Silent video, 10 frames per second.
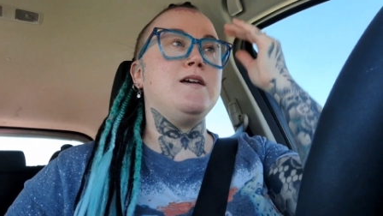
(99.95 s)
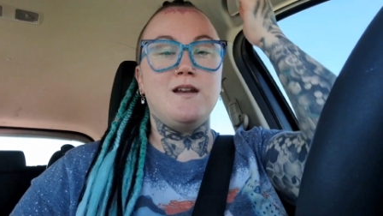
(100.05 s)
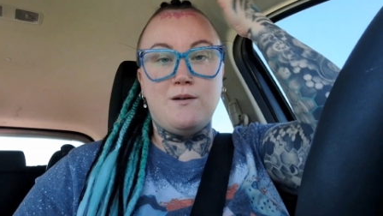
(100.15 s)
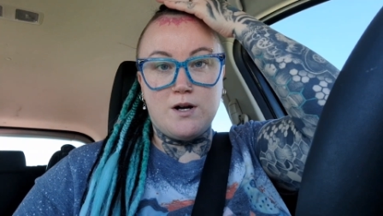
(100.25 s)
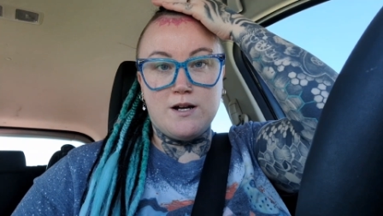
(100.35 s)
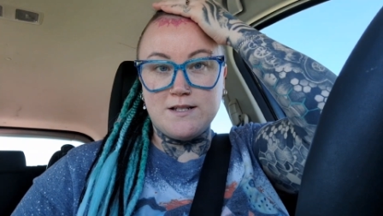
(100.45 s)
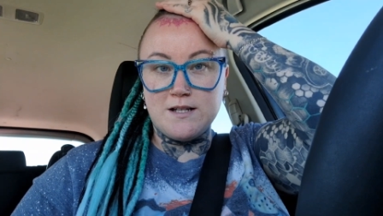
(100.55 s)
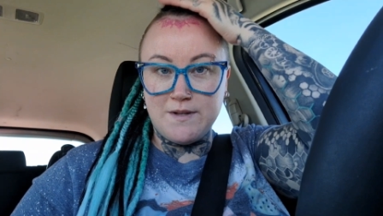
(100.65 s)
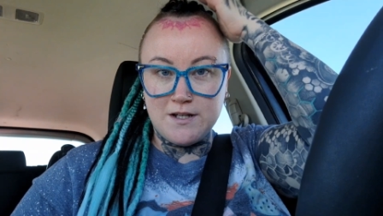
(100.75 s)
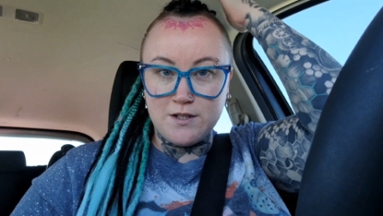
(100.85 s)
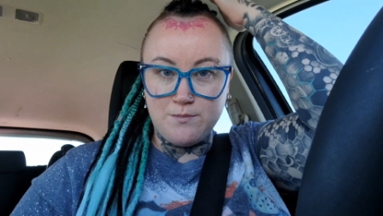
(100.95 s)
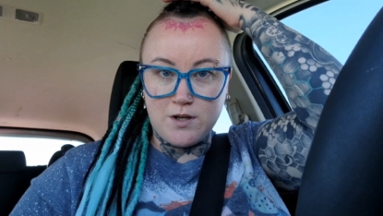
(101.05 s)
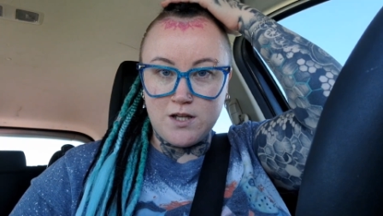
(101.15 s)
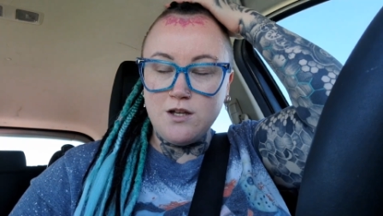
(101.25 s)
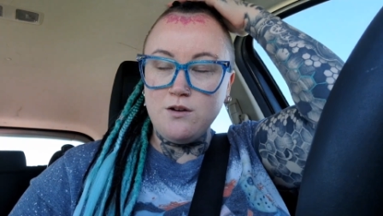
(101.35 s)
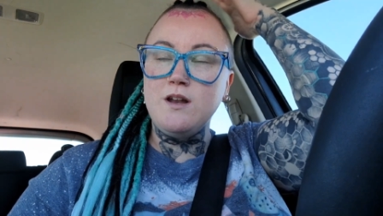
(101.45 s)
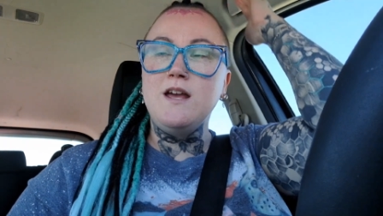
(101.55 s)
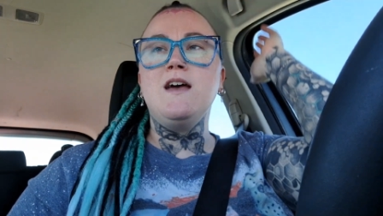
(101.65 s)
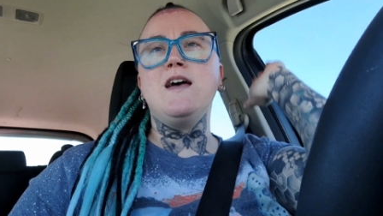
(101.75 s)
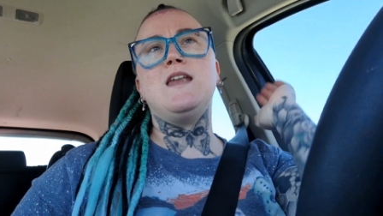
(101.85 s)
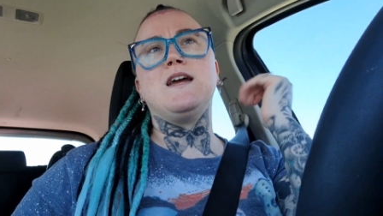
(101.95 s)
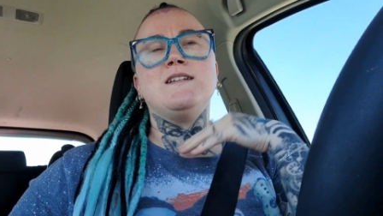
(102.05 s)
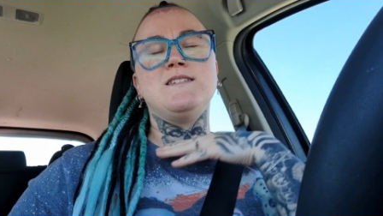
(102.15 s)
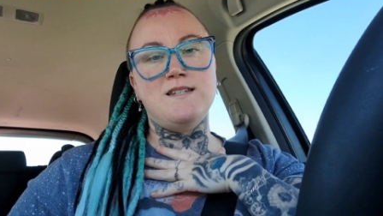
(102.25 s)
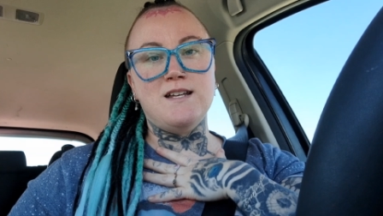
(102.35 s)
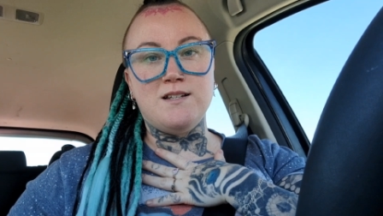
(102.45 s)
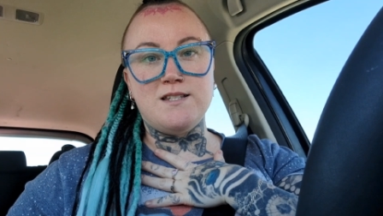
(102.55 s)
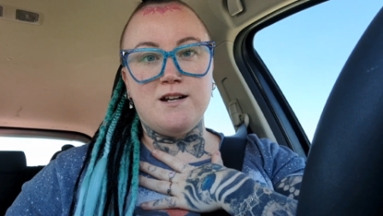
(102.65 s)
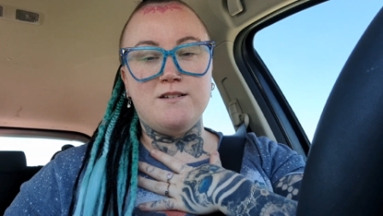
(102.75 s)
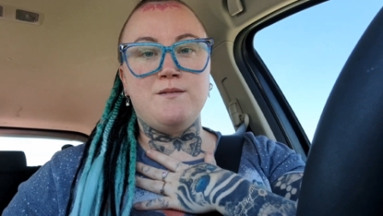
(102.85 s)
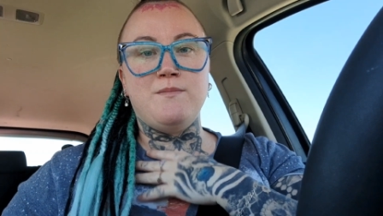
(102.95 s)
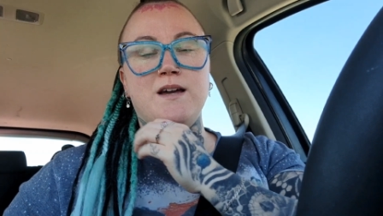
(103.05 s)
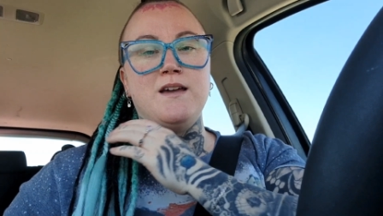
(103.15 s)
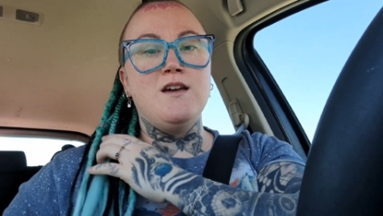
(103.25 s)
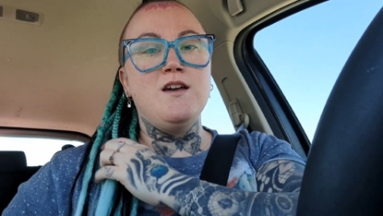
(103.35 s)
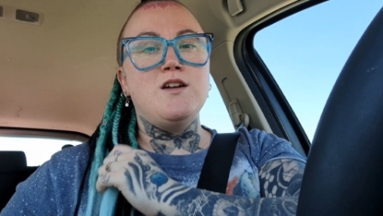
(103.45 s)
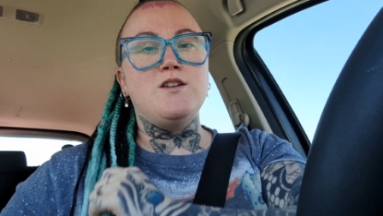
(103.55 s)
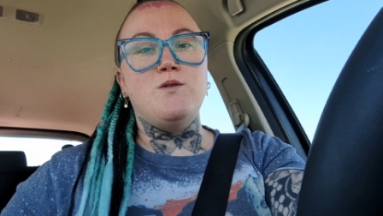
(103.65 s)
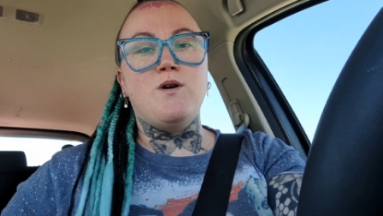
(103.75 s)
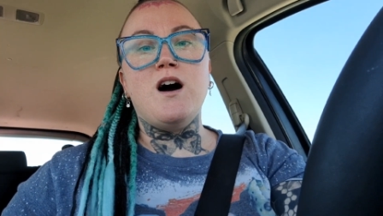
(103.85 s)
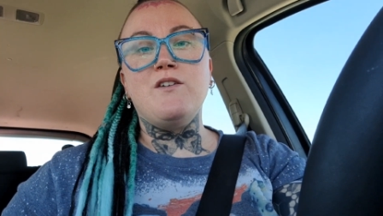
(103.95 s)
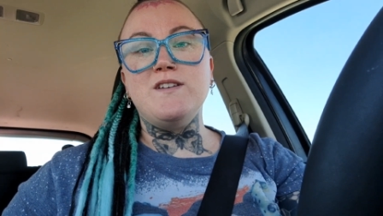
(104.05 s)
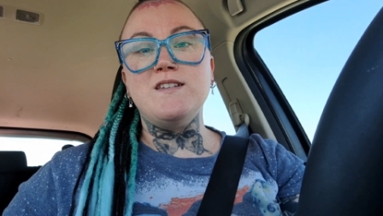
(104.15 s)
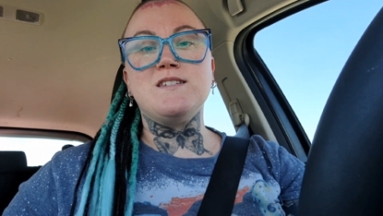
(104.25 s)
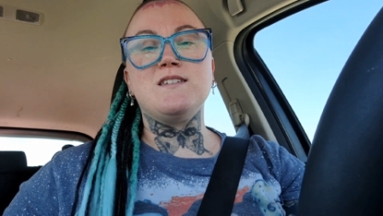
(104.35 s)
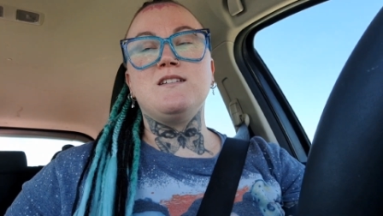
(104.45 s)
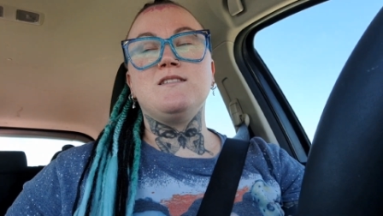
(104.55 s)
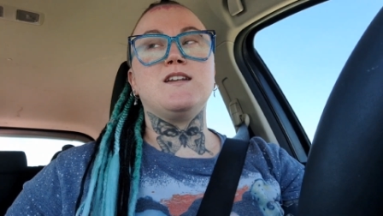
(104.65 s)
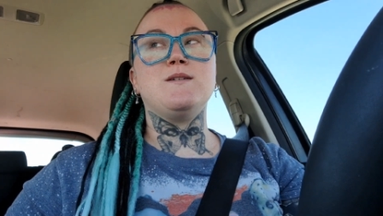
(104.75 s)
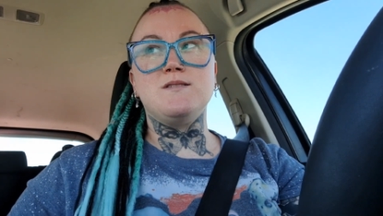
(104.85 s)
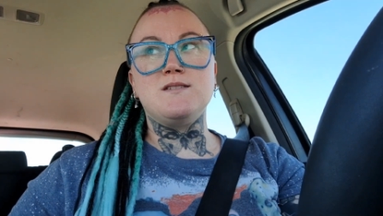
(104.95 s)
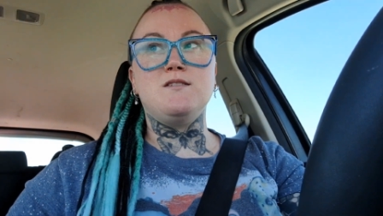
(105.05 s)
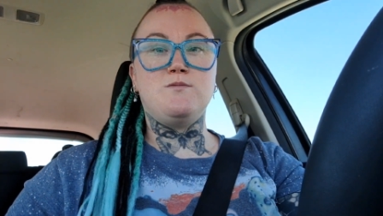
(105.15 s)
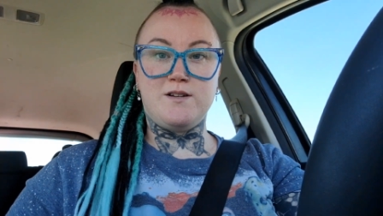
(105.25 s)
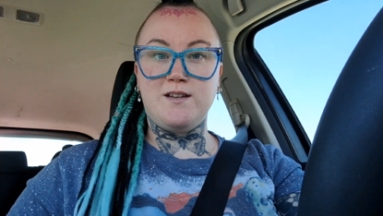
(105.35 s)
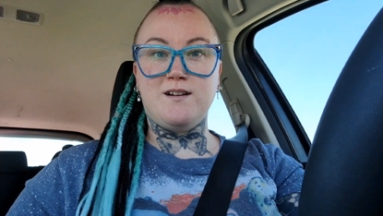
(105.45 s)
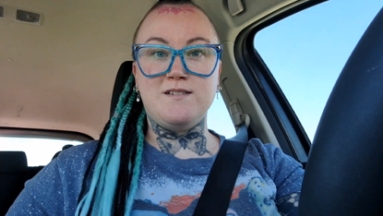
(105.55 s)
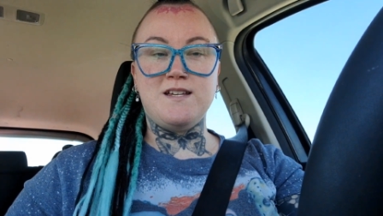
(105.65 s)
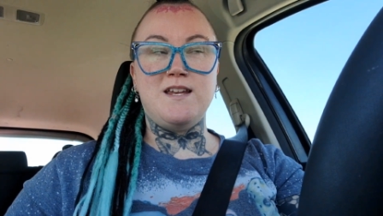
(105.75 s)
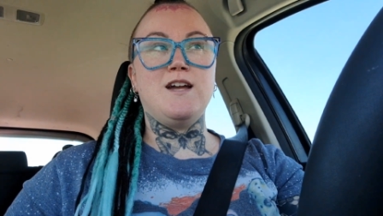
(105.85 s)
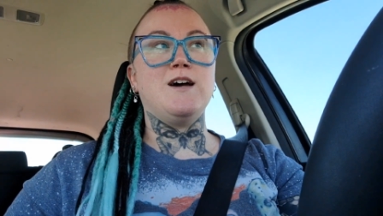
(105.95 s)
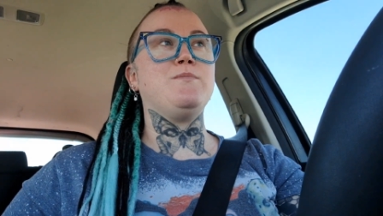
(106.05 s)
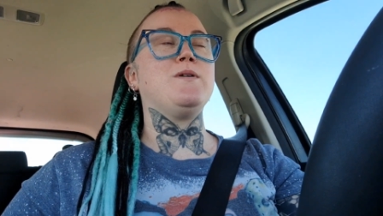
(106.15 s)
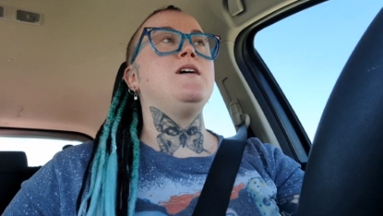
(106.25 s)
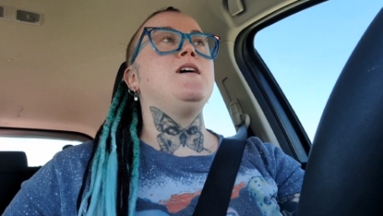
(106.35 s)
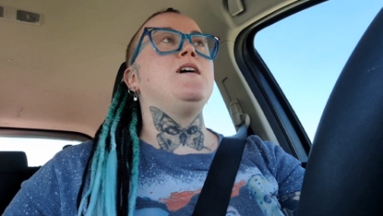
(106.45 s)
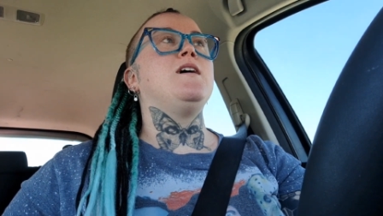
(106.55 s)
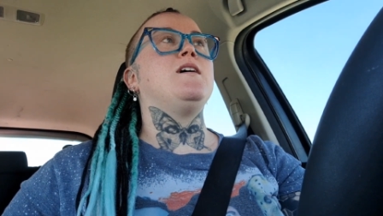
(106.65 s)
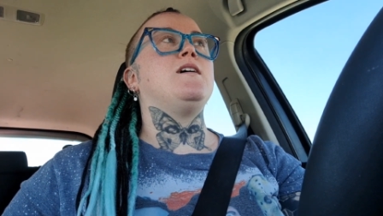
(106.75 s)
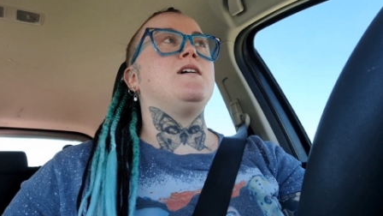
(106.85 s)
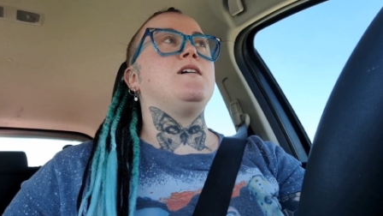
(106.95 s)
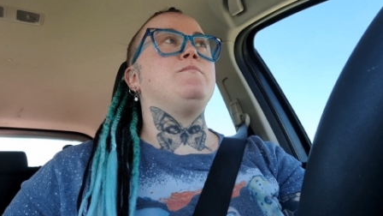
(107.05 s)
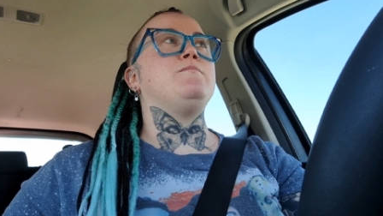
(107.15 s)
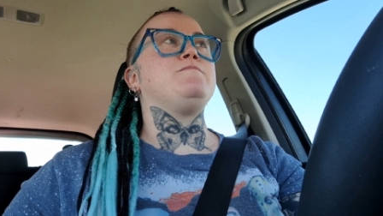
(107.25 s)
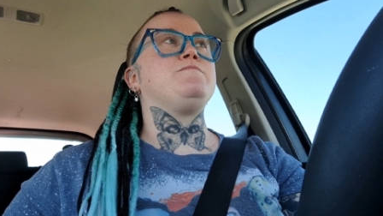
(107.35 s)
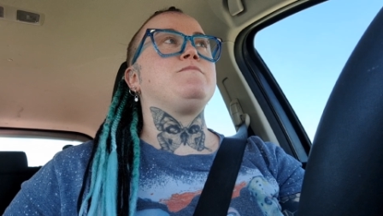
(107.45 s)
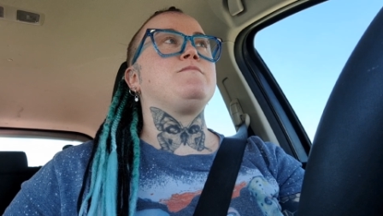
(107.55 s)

and I'm wearing something super cute and I can sit downstairs in my new office that I'm still working on setting up. But I'm